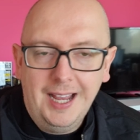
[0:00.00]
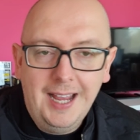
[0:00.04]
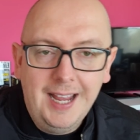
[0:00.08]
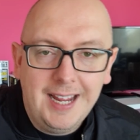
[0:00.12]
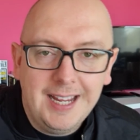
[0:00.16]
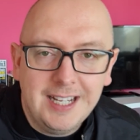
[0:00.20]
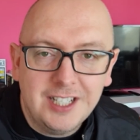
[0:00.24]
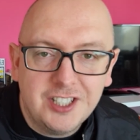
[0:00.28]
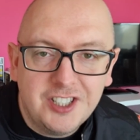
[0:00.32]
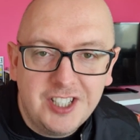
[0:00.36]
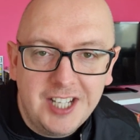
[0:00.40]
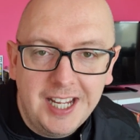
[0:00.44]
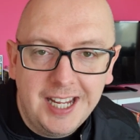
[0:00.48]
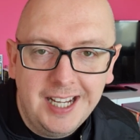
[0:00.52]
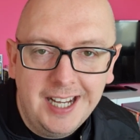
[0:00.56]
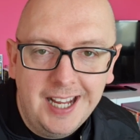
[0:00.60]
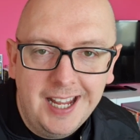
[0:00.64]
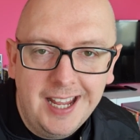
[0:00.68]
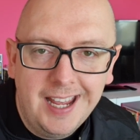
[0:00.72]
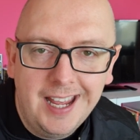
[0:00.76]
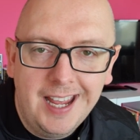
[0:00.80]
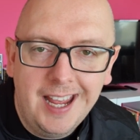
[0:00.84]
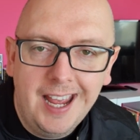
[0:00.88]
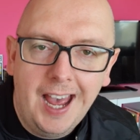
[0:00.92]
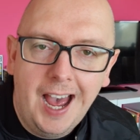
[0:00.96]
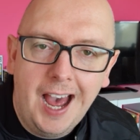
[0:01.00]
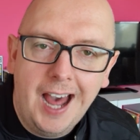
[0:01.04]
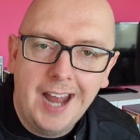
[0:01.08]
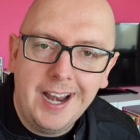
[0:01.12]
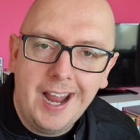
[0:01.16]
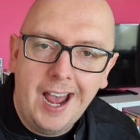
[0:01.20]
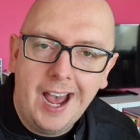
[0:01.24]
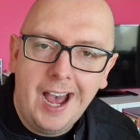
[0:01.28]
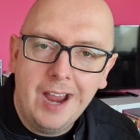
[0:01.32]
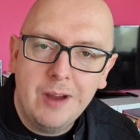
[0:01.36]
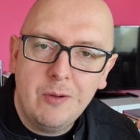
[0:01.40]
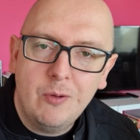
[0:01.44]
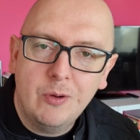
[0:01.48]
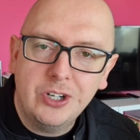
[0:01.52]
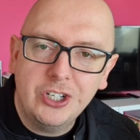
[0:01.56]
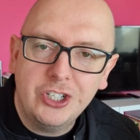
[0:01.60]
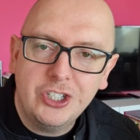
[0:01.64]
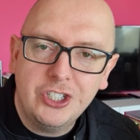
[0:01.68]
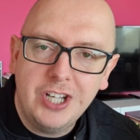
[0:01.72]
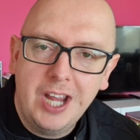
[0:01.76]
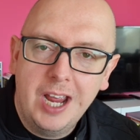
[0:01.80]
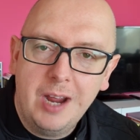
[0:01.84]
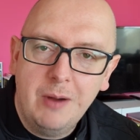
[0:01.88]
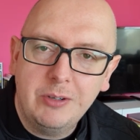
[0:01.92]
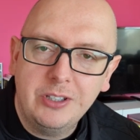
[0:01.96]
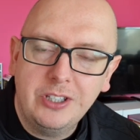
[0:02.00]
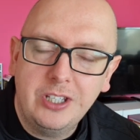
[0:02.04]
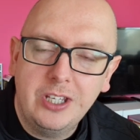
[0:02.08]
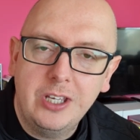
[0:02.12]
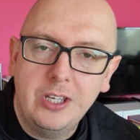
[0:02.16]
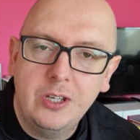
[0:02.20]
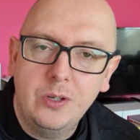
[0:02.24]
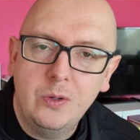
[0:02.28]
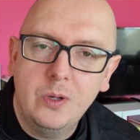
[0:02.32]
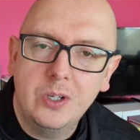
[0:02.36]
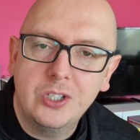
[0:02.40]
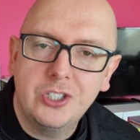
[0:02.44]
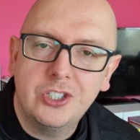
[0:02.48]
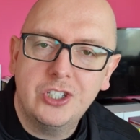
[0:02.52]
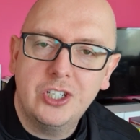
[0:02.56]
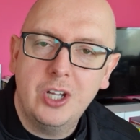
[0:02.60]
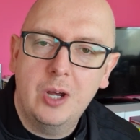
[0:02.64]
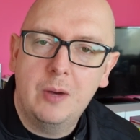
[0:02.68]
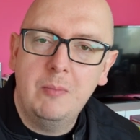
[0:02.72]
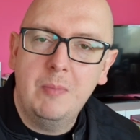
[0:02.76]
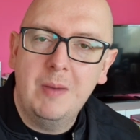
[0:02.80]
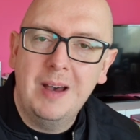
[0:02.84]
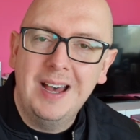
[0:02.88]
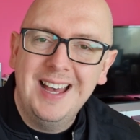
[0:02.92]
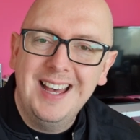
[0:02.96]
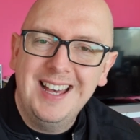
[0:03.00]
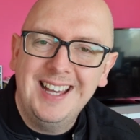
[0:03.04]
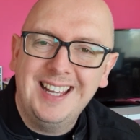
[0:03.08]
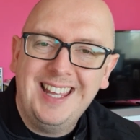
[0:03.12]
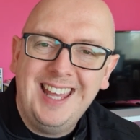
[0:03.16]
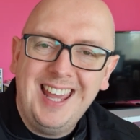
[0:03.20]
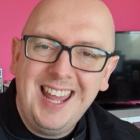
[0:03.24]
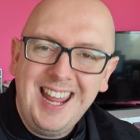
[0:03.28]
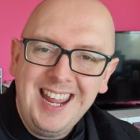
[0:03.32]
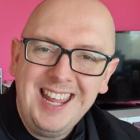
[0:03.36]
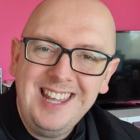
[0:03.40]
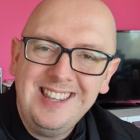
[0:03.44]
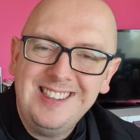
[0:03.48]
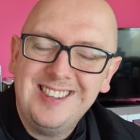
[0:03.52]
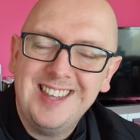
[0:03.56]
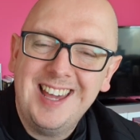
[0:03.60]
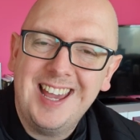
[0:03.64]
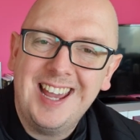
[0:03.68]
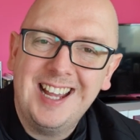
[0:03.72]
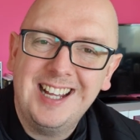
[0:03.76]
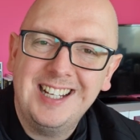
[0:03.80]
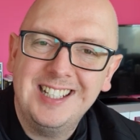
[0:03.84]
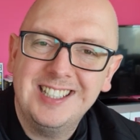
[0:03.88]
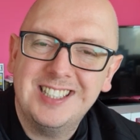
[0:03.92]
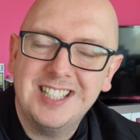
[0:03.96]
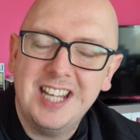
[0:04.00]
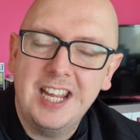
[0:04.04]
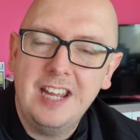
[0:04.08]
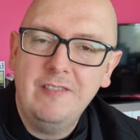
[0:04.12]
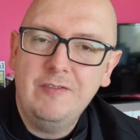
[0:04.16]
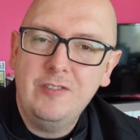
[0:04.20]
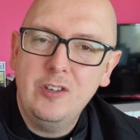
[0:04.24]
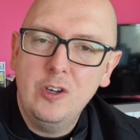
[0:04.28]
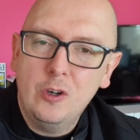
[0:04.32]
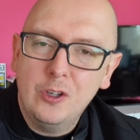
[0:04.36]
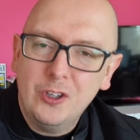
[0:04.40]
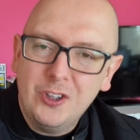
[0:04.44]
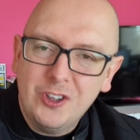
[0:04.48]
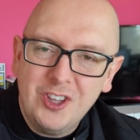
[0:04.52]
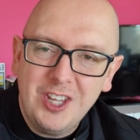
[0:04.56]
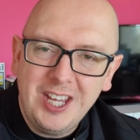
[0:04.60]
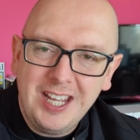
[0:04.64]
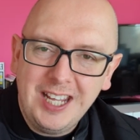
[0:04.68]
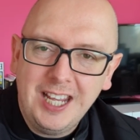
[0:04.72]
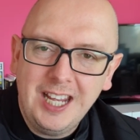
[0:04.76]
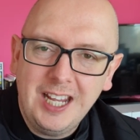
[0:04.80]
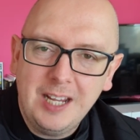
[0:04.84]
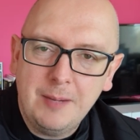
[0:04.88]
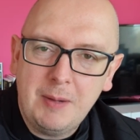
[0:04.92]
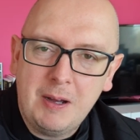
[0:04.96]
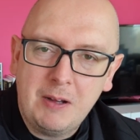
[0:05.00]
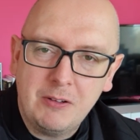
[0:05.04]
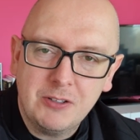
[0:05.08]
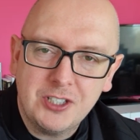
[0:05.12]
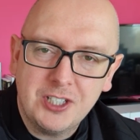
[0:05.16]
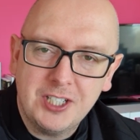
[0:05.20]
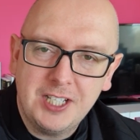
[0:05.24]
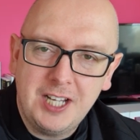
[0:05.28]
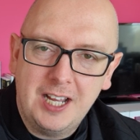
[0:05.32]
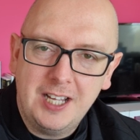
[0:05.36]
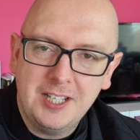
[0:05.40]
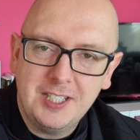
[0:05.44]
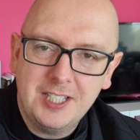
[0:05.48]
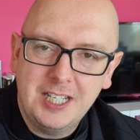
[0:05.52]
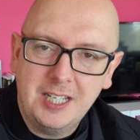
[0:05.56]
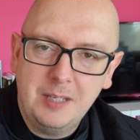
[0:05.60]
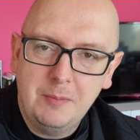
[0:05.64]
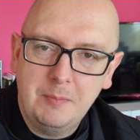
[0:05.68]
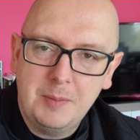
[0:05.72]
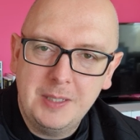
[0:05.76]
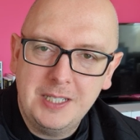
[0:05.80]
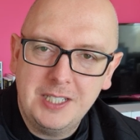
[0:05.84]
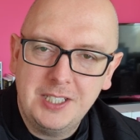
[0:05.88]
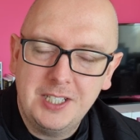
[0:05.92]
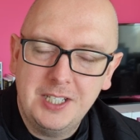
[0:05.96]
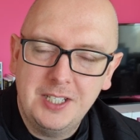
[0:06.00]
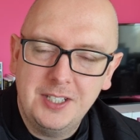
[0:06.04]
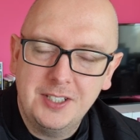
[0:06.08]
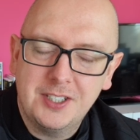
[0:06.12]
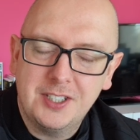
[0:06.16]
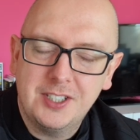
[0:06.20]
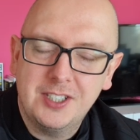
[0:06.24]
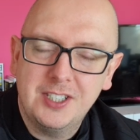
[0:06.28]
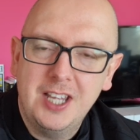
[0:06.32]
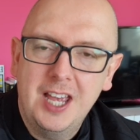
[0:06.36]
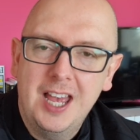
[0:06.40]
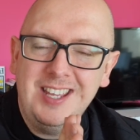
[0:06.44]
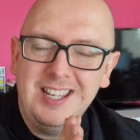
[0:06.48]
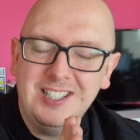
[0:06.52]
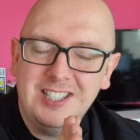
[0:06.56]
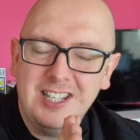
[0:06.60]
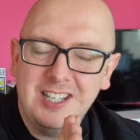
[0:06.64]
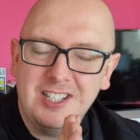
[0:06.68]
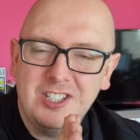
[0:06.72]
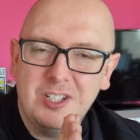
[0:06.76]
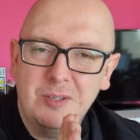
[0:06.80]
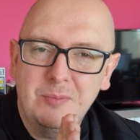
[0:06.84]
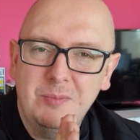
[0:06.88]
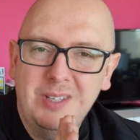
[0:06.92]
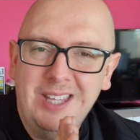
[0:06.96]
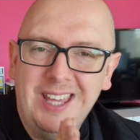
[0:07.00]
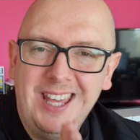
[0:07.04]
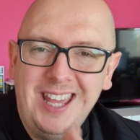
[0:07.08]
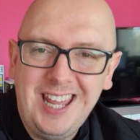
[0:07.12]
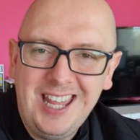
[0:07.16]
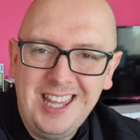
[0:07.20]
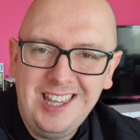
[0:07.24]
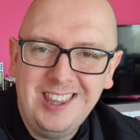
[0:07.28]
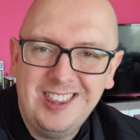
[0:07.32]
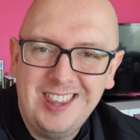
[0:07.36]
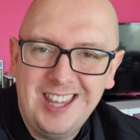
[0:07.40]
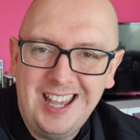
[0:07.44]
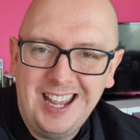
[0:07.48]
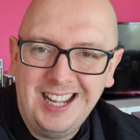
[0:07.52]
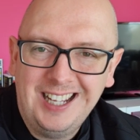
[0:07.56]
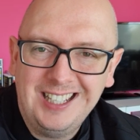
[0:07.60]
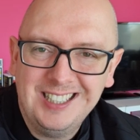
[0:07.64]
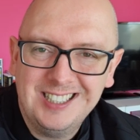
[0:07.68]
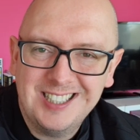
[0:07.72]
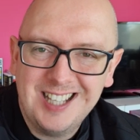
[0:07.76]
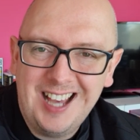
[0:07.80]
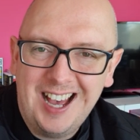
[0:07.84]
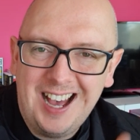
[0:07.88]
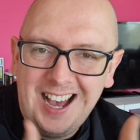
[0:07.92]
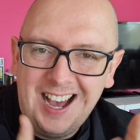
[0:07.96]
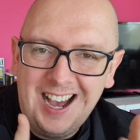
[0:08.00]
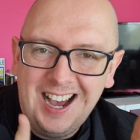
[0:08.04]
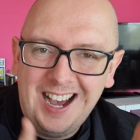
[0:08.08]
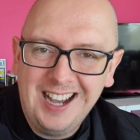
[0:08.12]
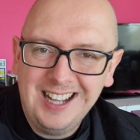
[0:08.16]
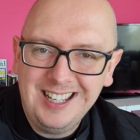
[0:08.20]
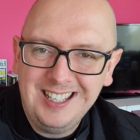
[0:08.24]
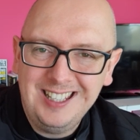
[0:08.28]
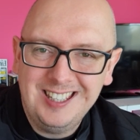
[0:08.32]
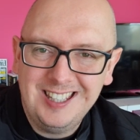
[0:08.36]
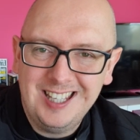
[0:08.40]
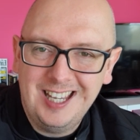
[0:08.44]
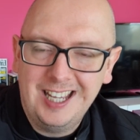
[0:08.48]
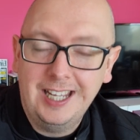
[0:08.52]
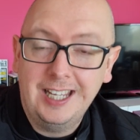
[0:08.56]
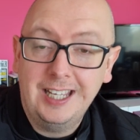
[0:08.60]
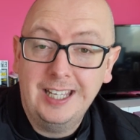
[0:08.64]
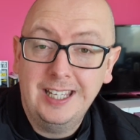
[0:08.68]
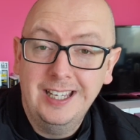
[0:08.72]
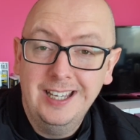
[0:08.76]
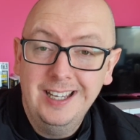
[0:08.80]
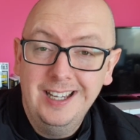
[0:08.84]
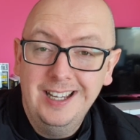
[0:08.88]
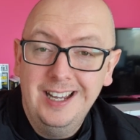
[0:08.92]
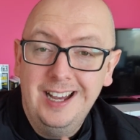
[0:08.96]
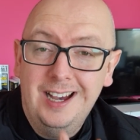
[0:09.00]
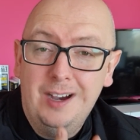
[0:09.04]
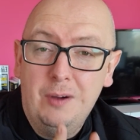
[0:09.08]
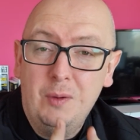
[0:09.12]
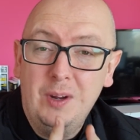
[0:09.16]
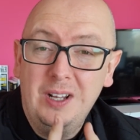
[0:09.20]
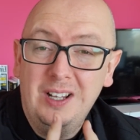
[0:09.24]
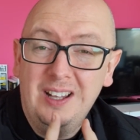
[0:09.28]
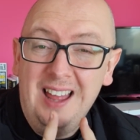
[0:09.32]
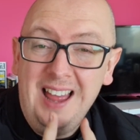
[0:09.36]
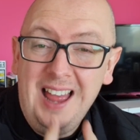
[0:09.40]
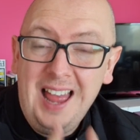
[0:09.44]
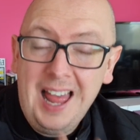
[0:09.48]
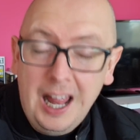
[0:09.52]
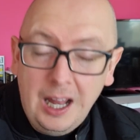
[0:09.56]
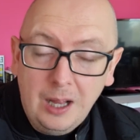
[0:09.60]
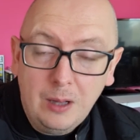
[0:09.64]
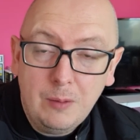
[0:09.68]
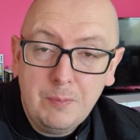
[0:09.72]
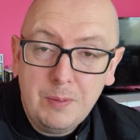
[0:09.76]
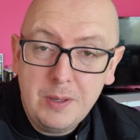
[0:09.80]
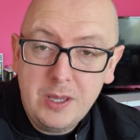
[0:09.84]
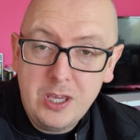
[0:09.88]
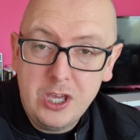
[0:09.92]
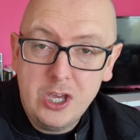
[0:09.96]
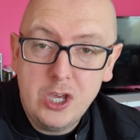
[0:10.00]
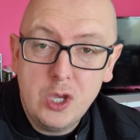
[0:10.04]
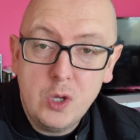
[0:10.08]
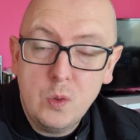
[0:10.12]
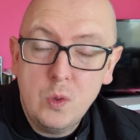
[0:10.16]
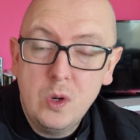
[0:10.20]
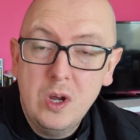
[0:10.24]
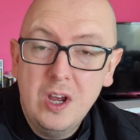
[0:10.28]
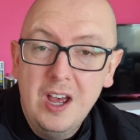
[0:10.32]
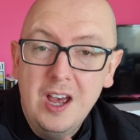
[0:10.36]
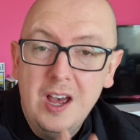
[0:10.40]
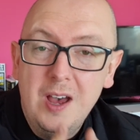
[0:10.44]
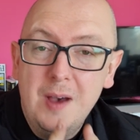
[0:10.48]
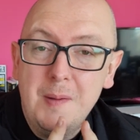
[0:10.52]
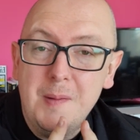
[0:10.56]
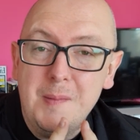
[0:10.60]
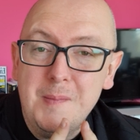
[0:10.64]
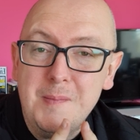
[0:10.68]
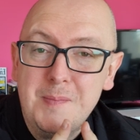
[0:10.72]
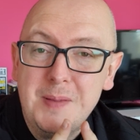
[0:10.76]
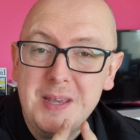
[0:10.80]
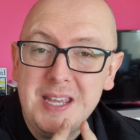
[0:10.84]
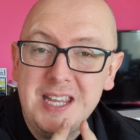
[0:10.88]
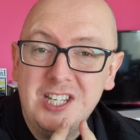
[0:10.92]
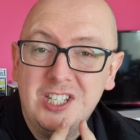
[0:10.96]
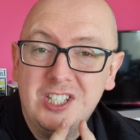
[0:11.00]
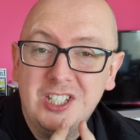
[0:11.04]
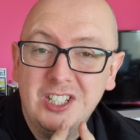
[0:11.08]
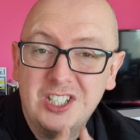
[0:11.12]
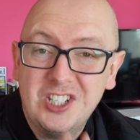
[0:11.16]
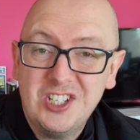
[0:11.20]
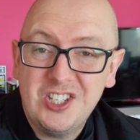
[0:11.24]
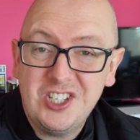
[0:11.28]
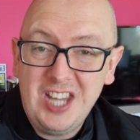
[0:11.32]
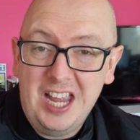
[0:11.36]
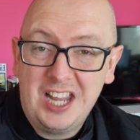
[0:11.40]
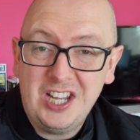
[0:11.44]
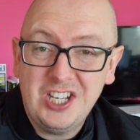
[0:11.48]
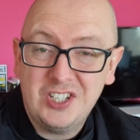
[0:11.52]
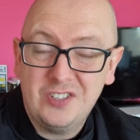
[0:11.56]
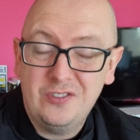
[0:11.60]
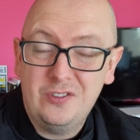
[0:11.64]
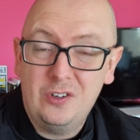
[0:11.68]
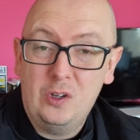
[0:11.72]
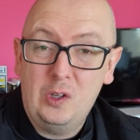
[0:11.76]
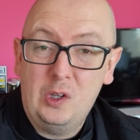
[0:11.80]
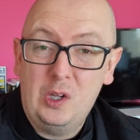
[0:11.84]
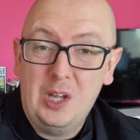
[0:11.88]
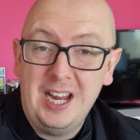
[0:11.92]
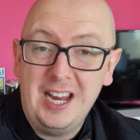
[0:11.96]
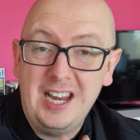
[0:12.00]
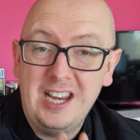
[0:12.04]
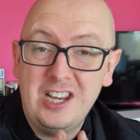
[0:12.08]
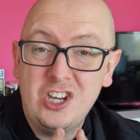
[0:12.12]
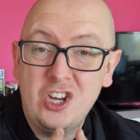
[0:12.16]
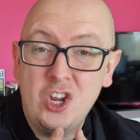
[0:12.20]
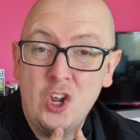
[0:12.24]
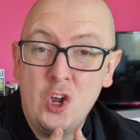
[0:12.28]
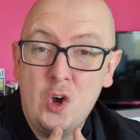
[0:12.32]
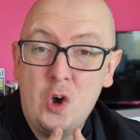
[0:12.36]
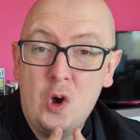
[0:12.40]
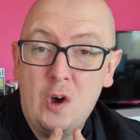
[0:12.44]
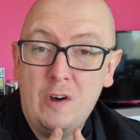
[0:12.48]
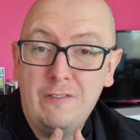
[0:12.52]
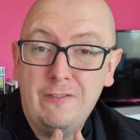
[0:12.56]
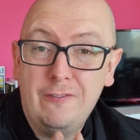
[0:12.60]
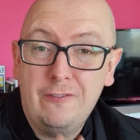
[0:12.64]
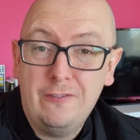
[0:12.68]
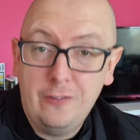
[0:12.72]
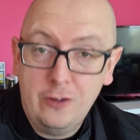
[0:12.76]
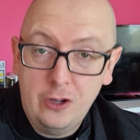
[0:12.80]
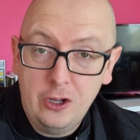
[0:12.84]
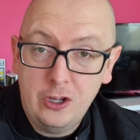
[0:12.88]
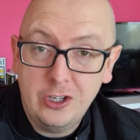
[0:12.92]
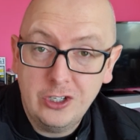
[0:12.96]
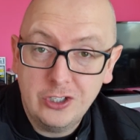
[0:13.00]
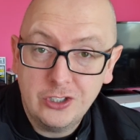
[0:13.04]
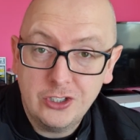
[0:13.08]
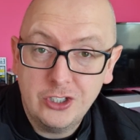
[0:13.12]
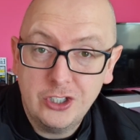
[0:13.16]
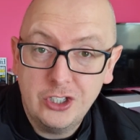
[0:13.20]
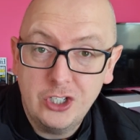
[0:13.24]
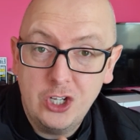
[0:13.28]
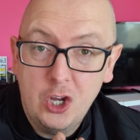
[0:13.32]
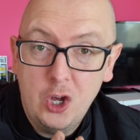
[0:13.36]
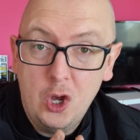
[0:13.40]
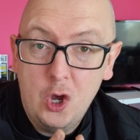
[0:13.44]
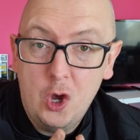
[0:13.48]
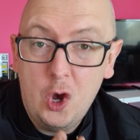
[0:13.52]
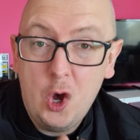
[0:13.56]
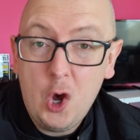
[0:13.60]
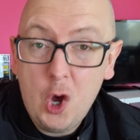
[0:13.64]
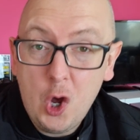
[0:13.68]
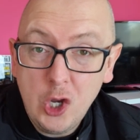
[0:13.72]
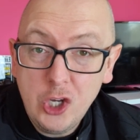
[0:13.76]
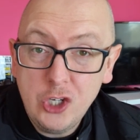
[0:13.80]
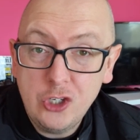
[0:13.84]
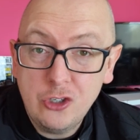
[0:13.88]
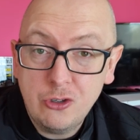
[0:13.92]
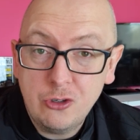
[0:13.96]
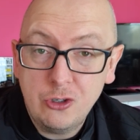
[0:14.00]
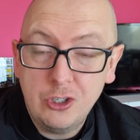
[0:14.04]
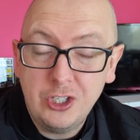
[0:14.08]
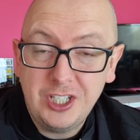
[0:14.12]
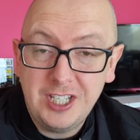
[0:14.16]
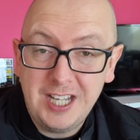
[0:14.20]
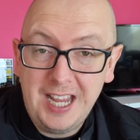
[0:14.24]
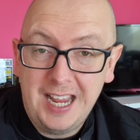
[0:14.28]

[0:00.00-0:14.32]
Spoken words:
Hey, it's Dean here, and I want to share with you some key things. If you're thinking about starting a business, these are some key things that I think will help you be successful in your first 100